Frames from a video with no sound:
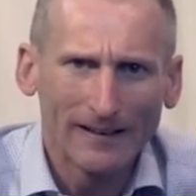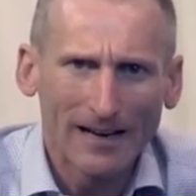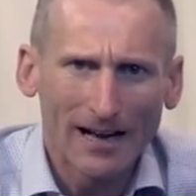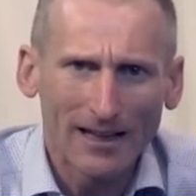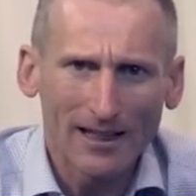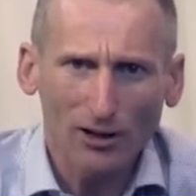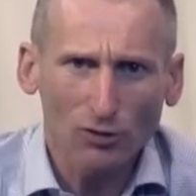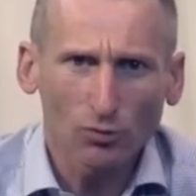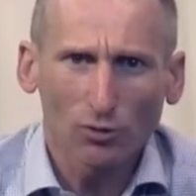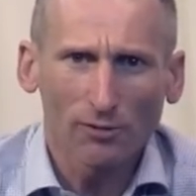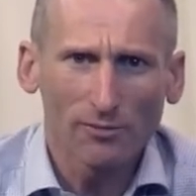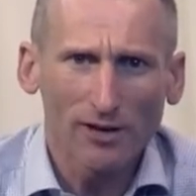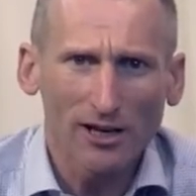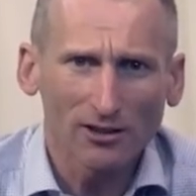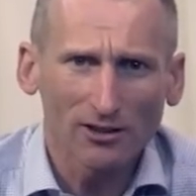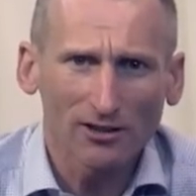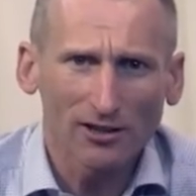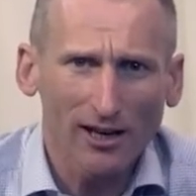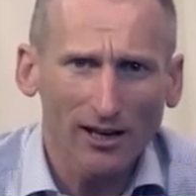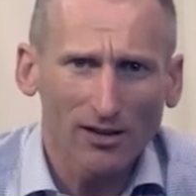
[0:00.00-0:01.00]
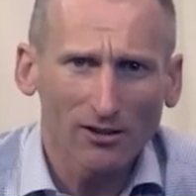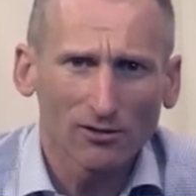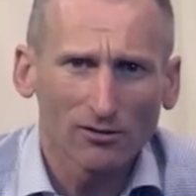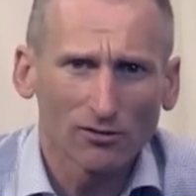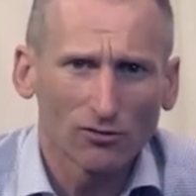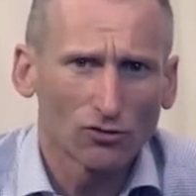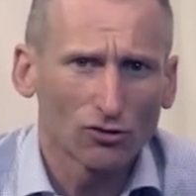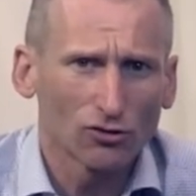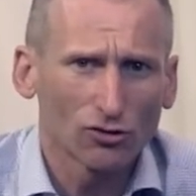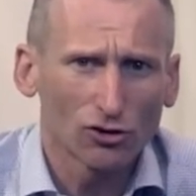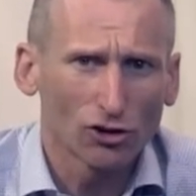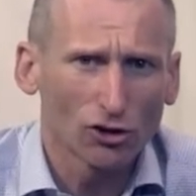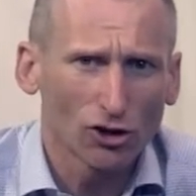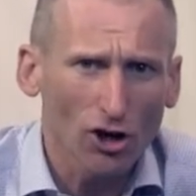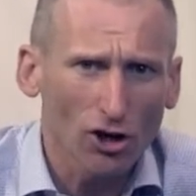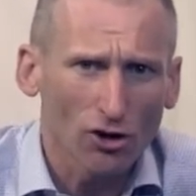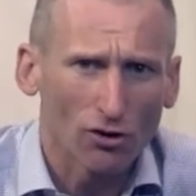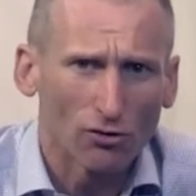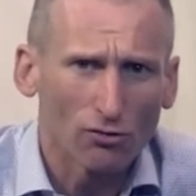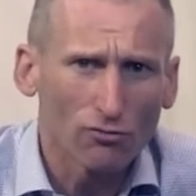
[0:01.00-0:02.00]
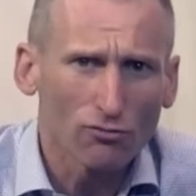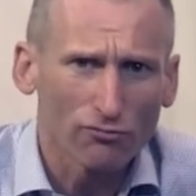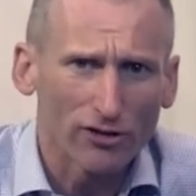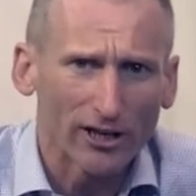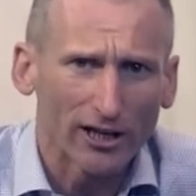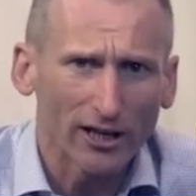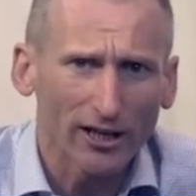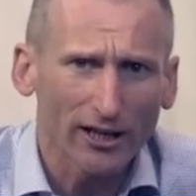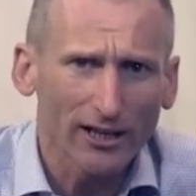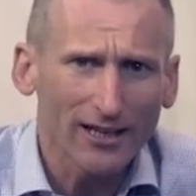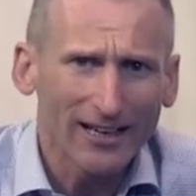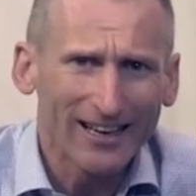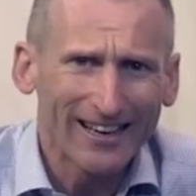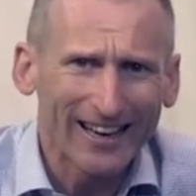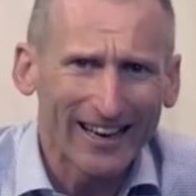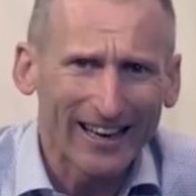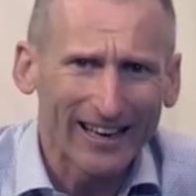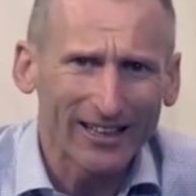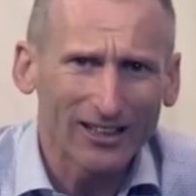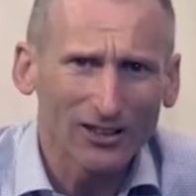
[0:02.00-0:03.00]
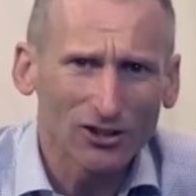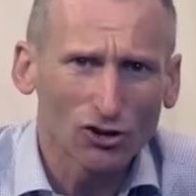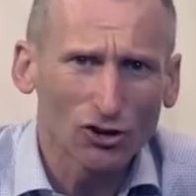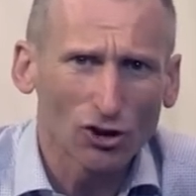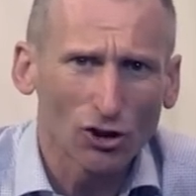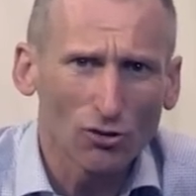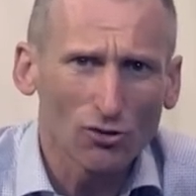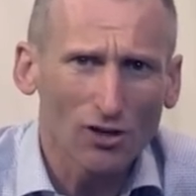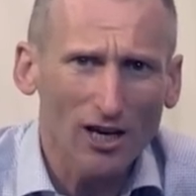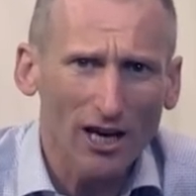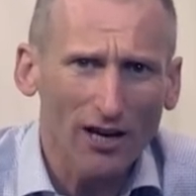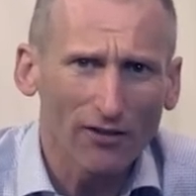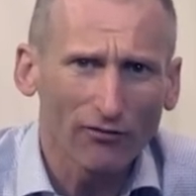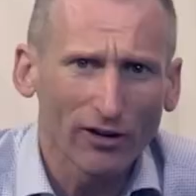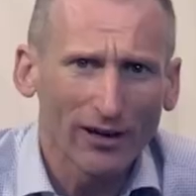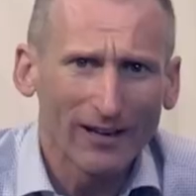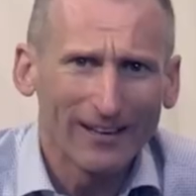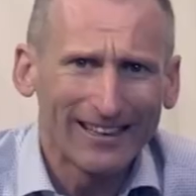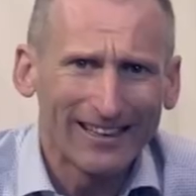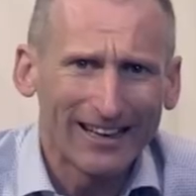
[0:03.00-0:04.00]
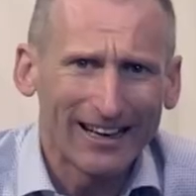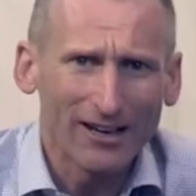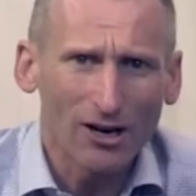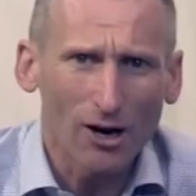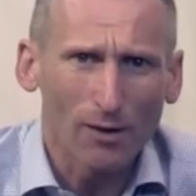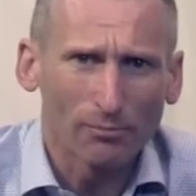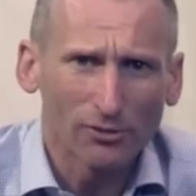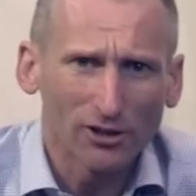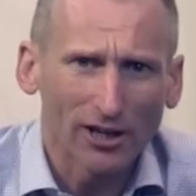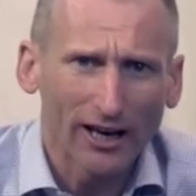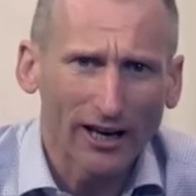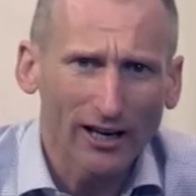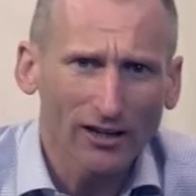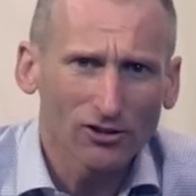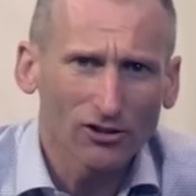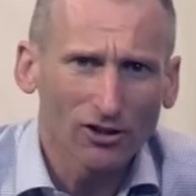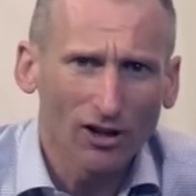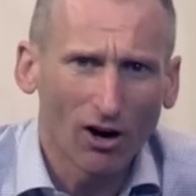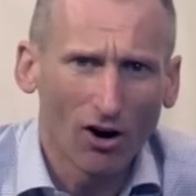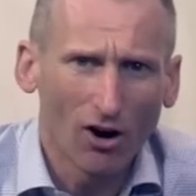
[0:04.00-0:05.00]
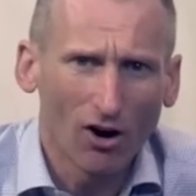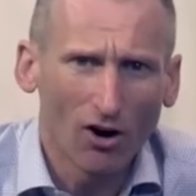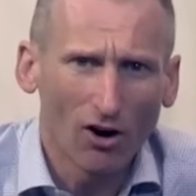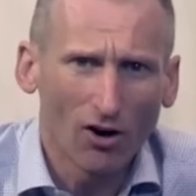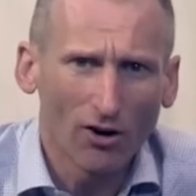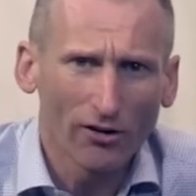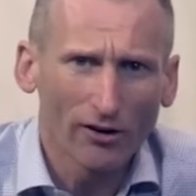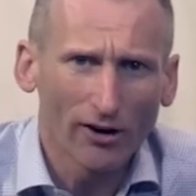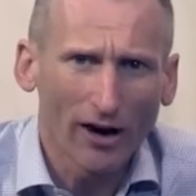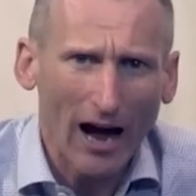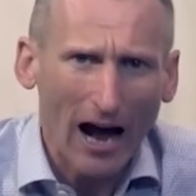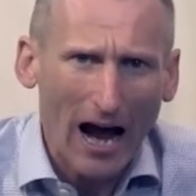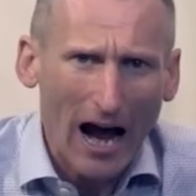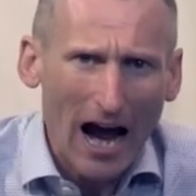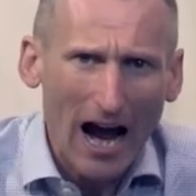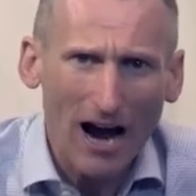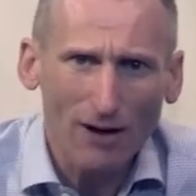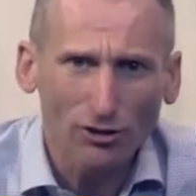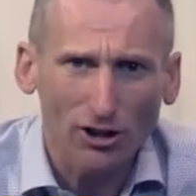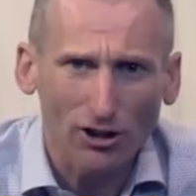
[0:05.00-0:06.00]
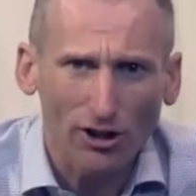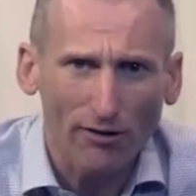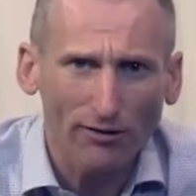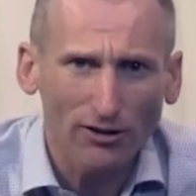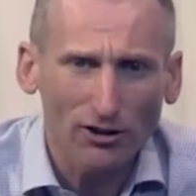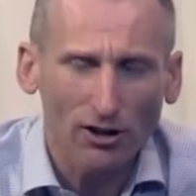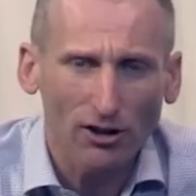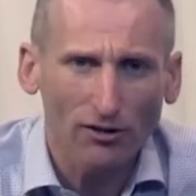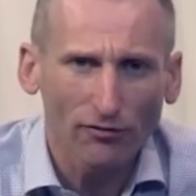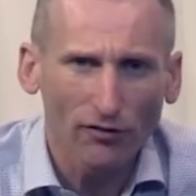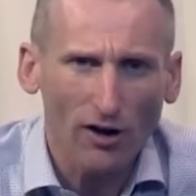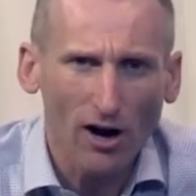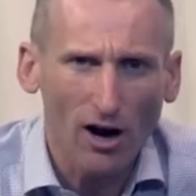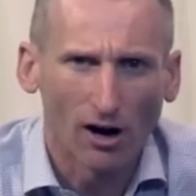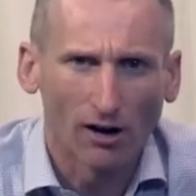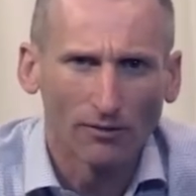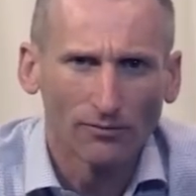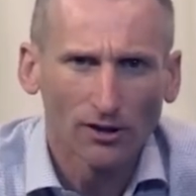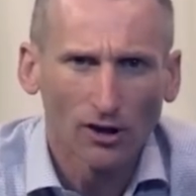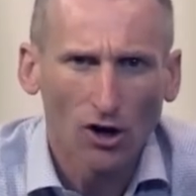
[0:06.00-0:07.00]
and that's what I'm here today to do, really, is to give an update on how's it going so far.